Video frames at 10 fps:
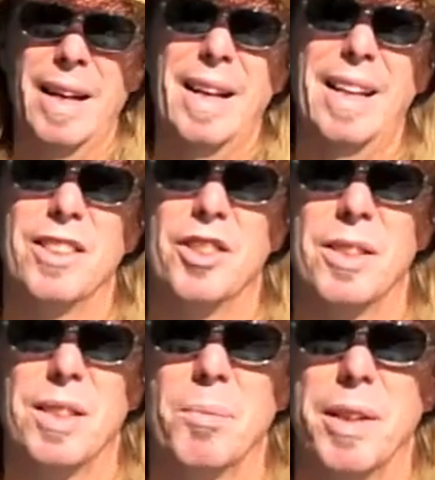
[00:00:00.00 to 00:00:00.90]
and
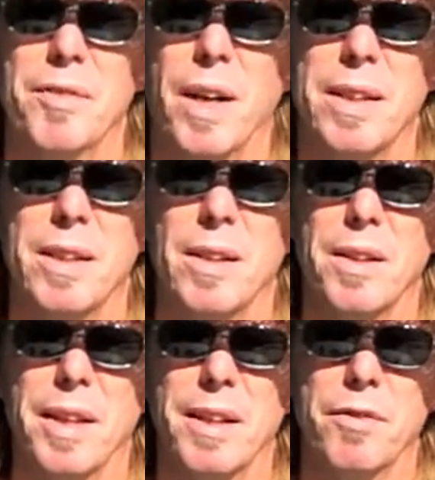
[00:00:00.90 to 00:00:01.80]
just simply find the
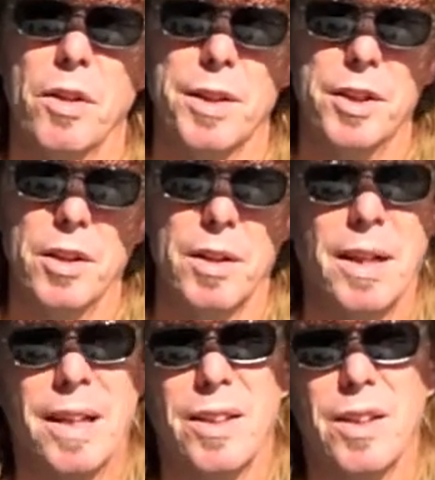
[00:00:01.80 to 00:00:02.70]
thing full of dirt.
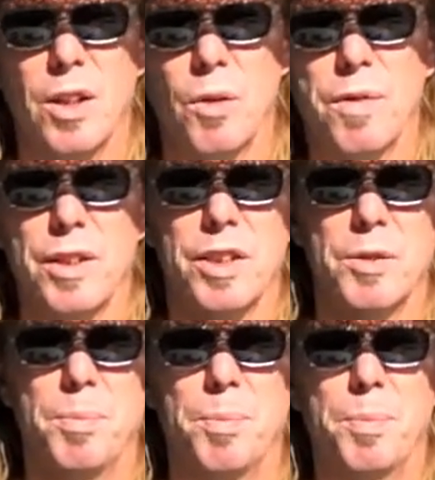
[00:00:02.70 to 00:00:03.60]
The gopher
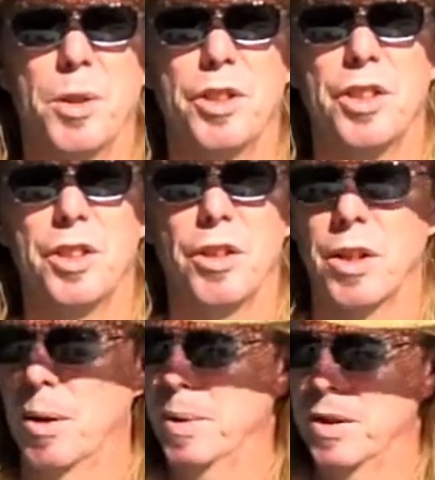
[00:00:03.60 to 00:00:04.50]
has pushed dirt
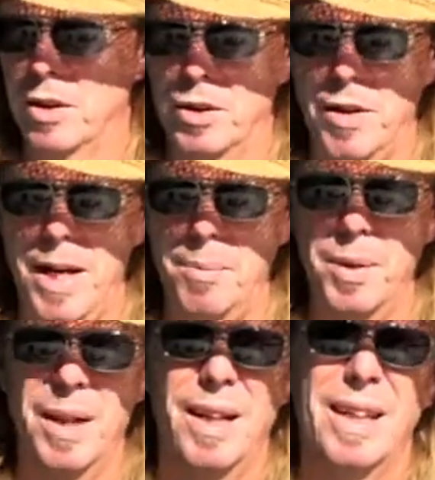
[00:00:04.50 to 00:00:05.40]
up into the trap,
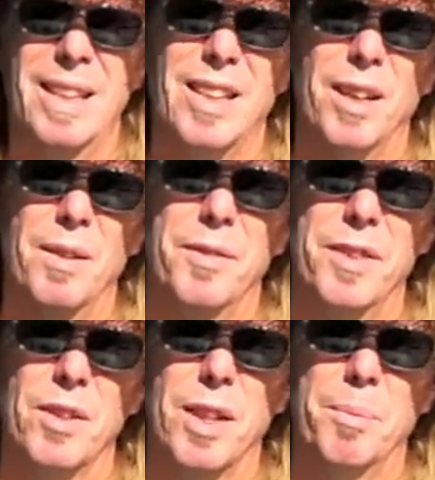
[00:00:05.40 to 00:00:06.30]

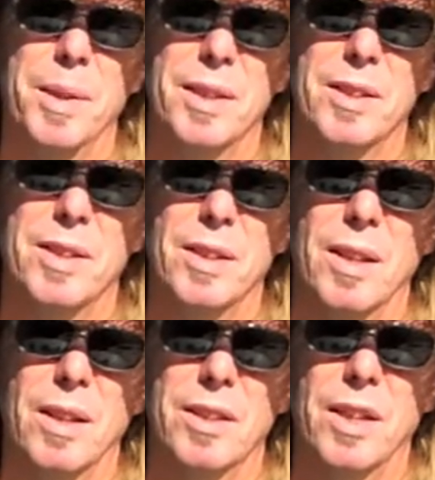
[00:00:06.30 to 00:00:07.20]
filled up its
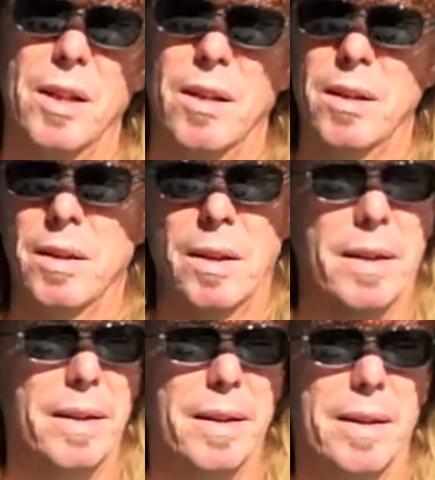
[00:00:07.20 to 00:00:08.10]
tunnel,
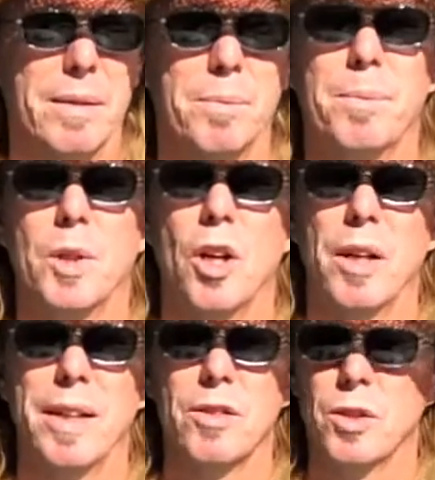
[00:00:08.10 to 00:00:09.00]
and
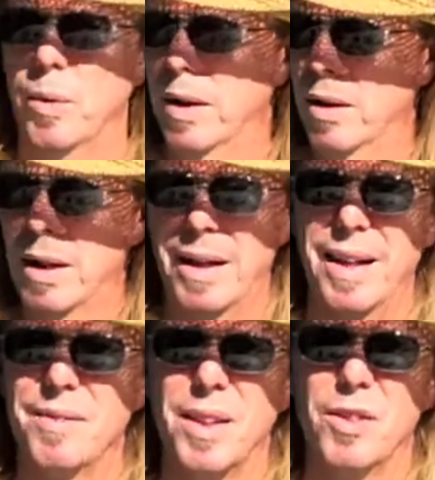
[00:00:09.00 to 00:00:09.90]
gone elsewhere.
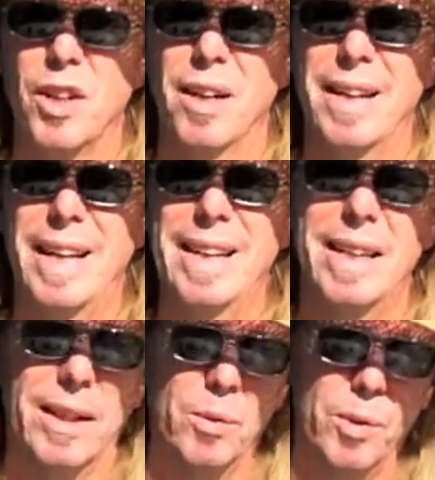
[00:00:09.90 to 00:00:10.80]
I've never caught
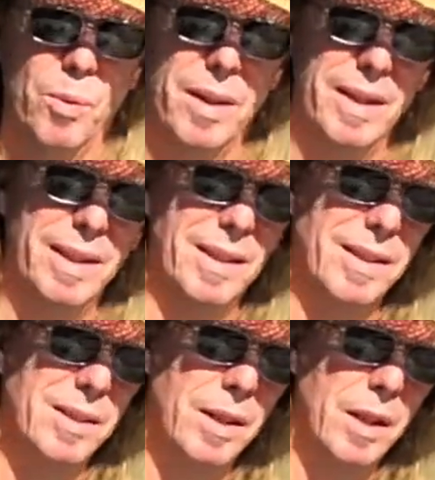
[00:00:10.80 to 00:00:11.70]
anything with one of
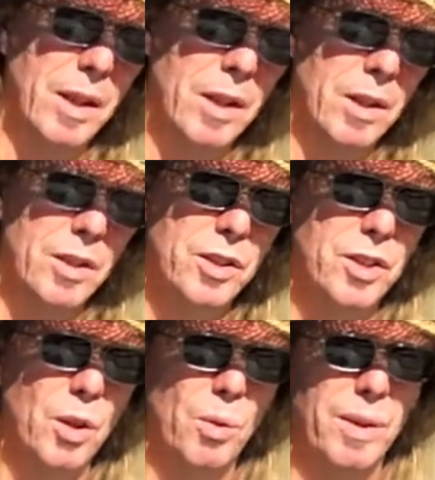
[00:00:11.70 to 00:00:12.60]
these.
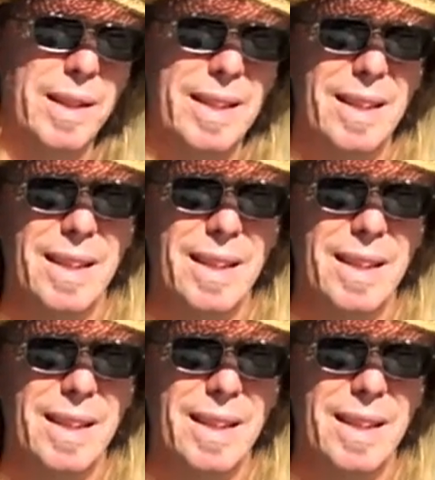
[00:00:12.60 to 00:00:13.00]
So the